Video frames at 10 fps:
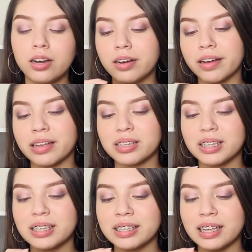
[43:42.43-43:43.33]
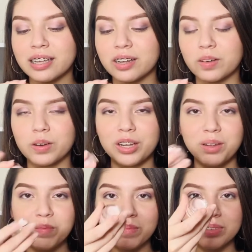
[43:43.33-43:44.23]
Okay, so this is like a
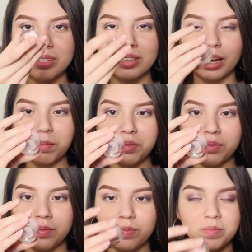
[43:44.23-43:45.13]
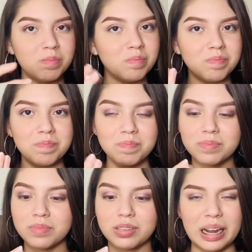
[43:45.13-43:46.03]
cream type of
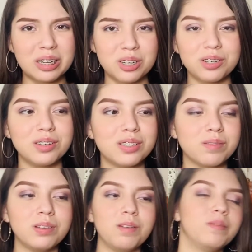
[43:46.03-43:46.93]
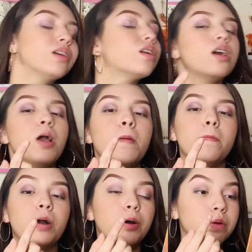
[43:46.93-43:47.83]
texture. It's really weird,
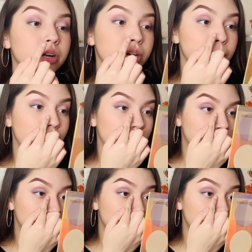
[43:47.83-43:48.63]
but we're gonna apply it